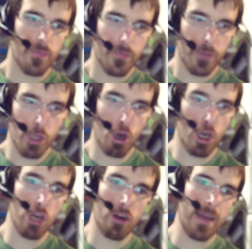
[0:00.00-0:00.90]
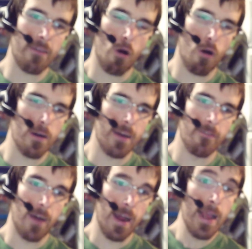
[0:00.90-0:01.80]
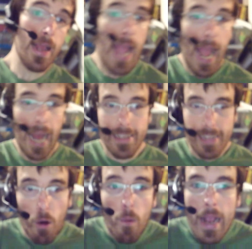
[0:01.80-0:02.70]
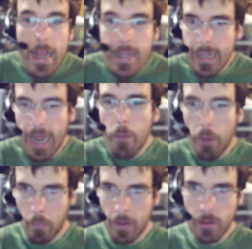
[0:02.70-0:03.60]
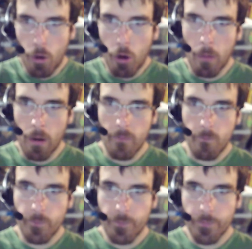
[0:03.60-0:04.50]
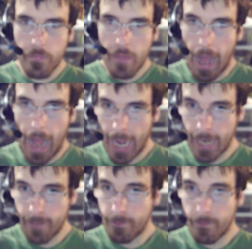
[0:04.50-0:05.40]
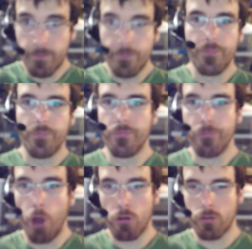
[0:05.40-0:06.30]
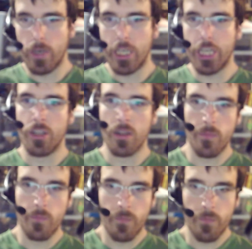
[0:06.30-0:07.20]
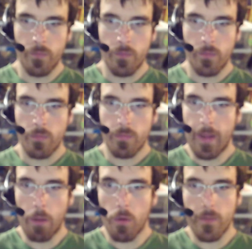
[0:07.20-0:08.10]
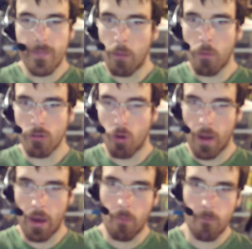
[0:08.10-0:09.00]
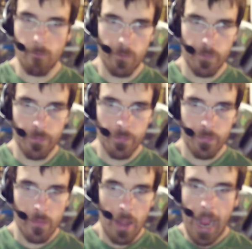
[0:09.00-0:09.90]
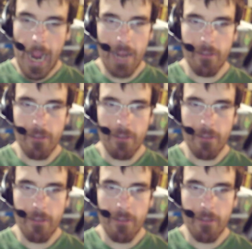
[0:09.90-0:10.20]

you're gonna have a hard time finding. And still today when I went to Walmart, I no switches. They were sold out. And even